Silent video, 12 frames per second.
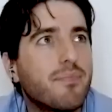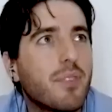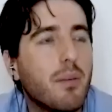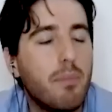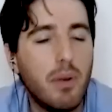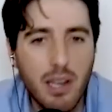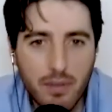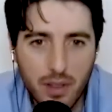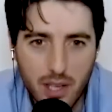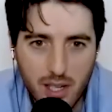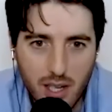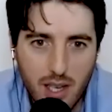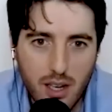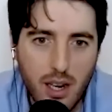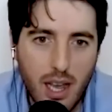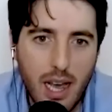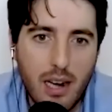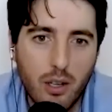believe in this in an
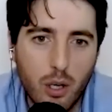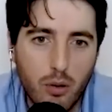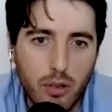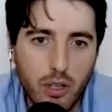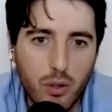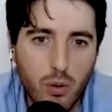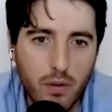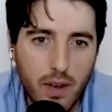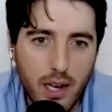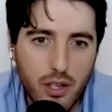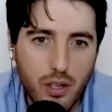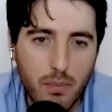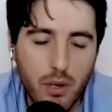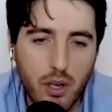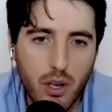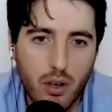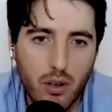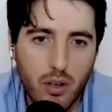allegorical fashion, but
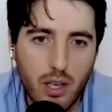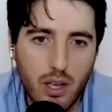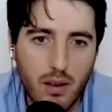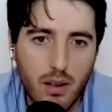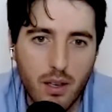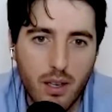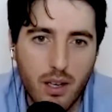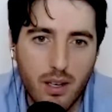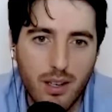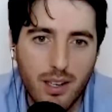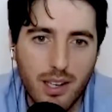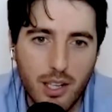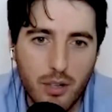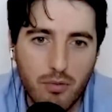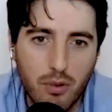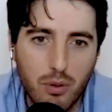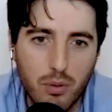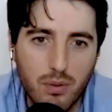not in a
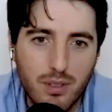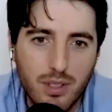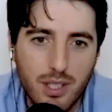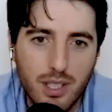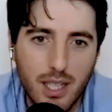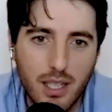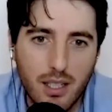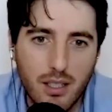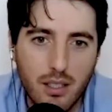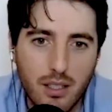literal sense?